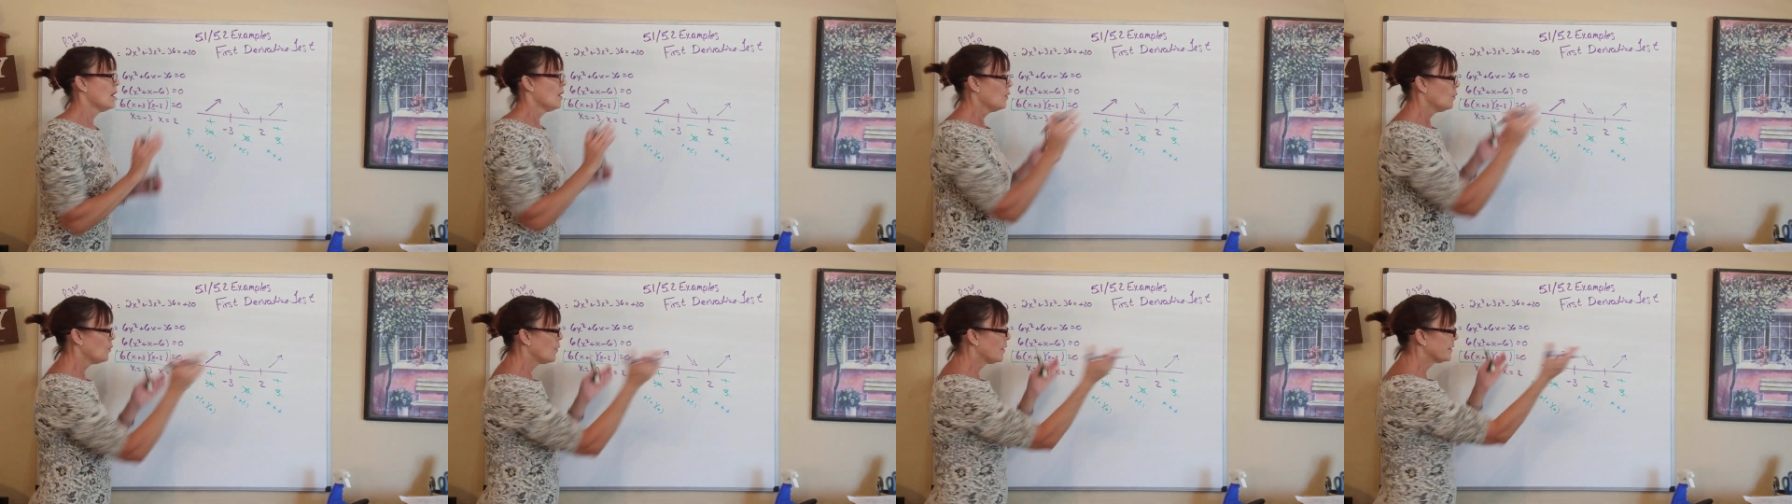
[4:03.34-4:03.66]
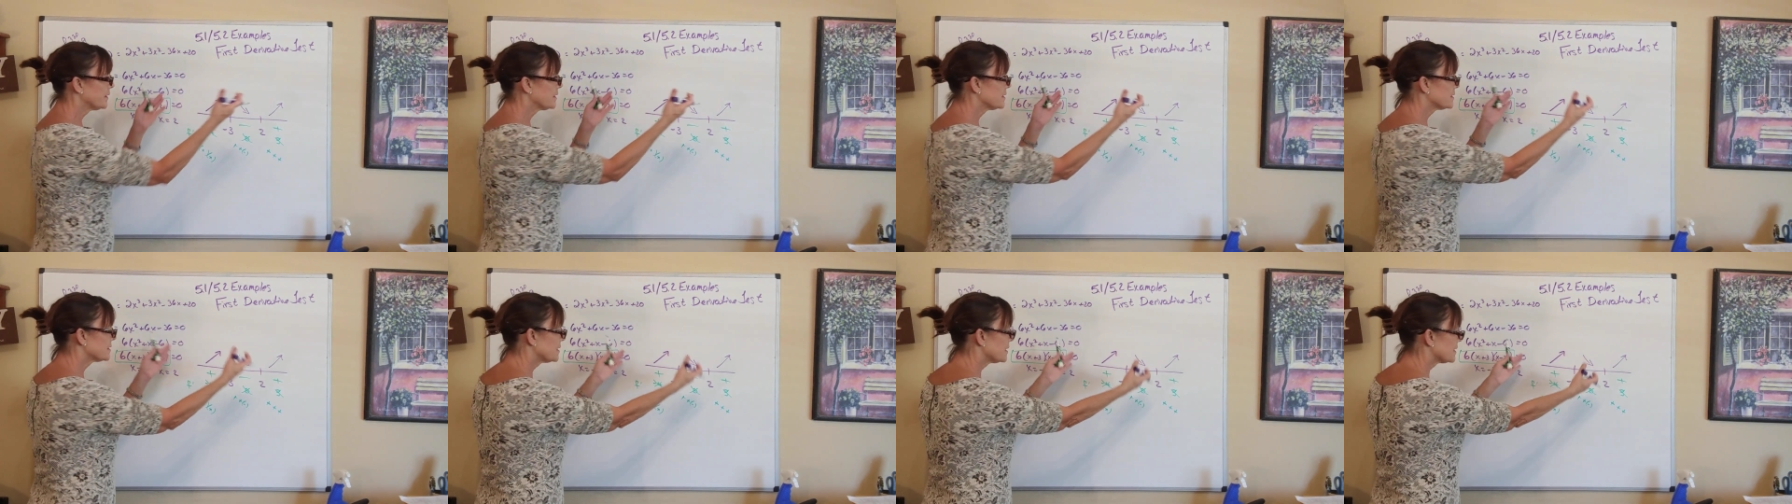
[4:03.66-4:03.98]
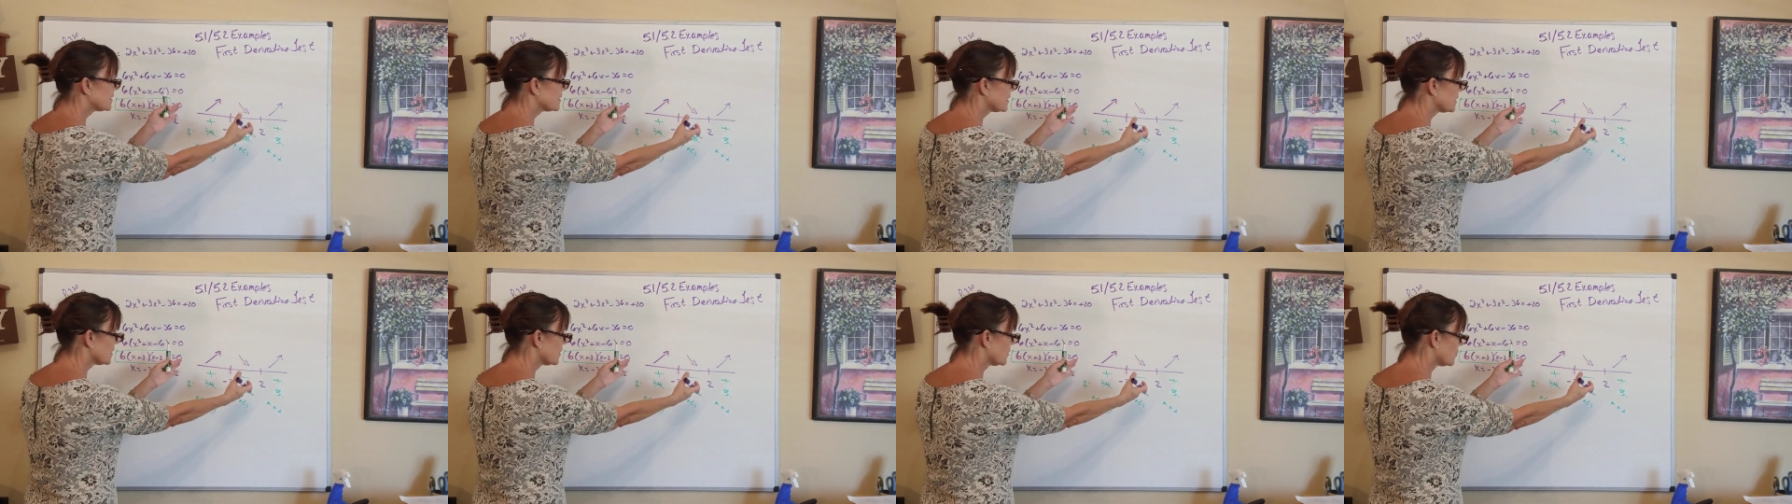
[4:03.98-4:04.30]
What does
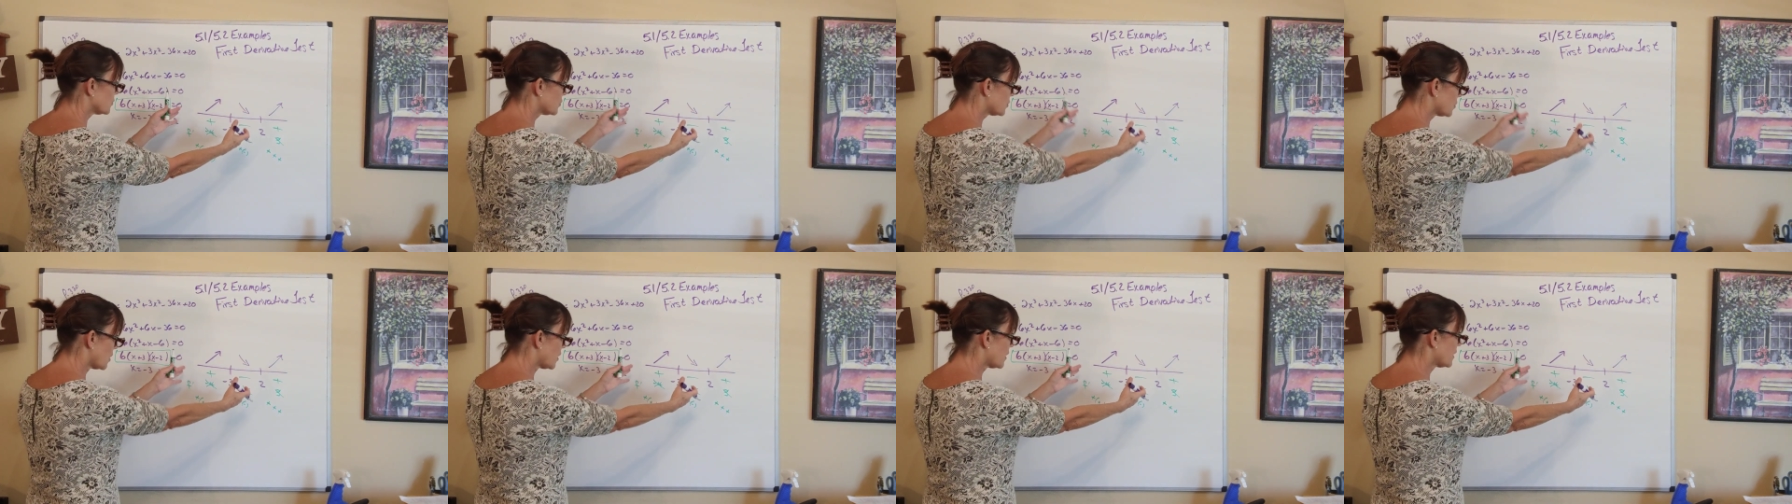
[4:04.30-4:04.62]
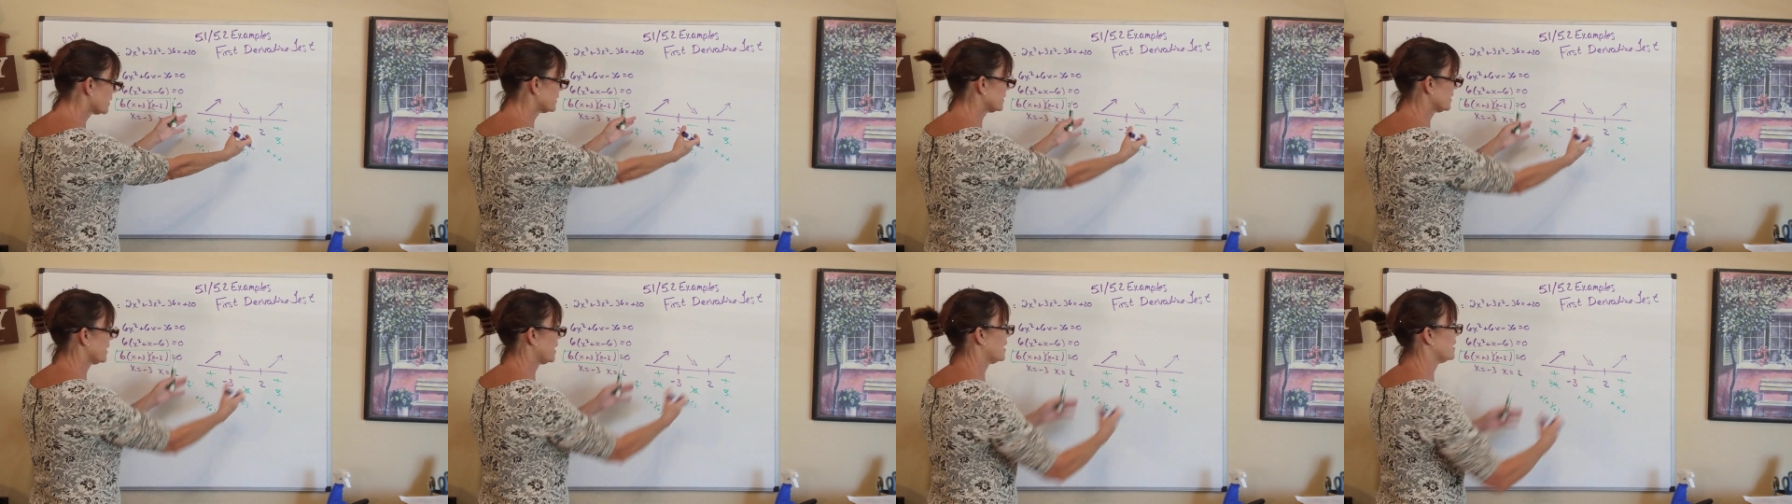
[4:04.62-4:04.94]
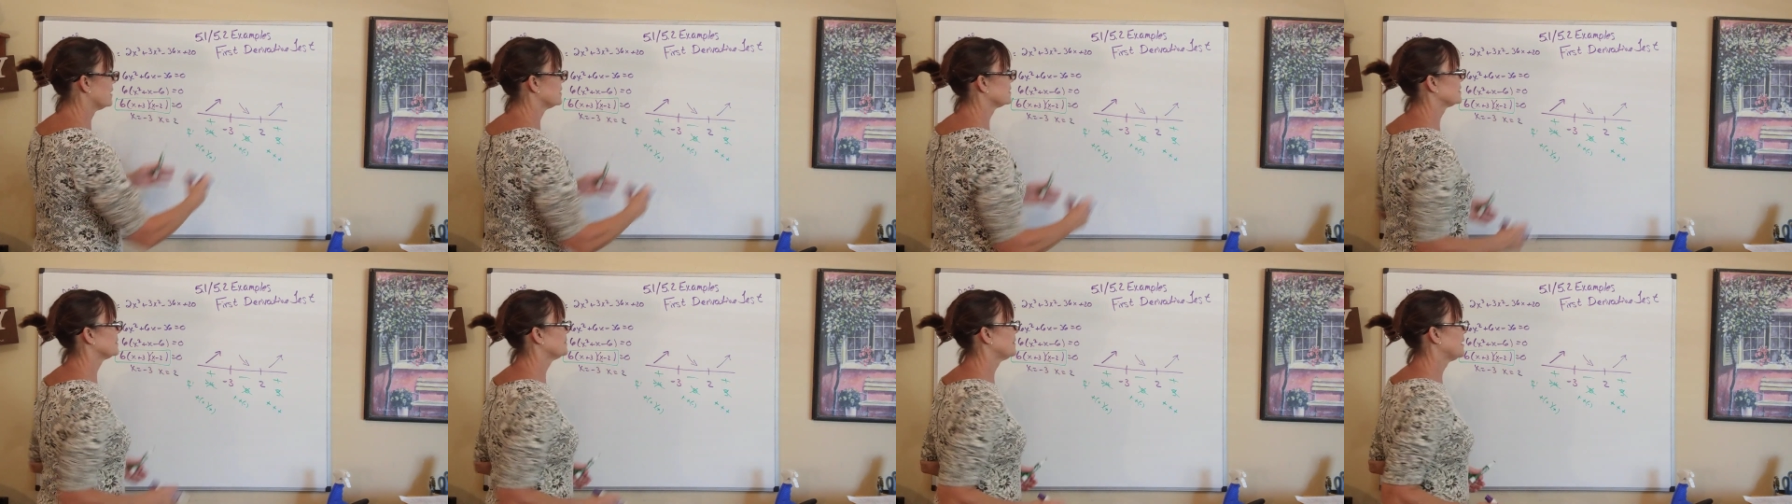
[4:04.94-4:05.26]
this little chart
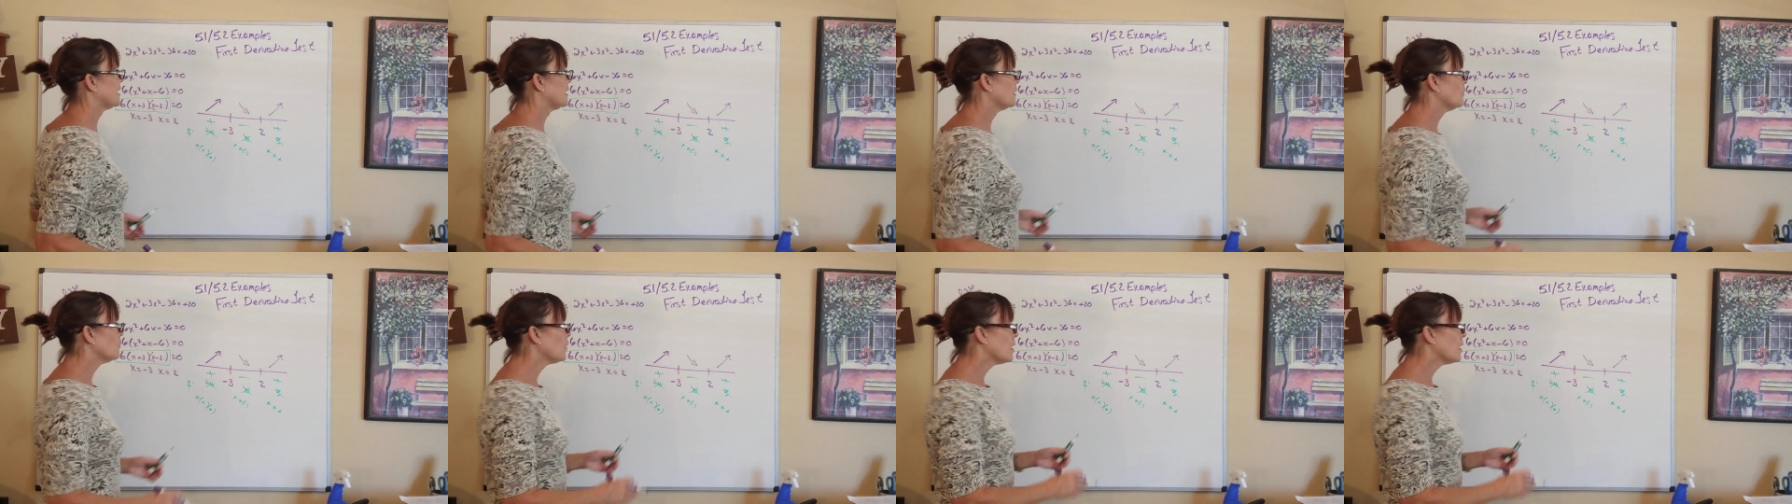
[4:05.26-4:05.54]
tells me?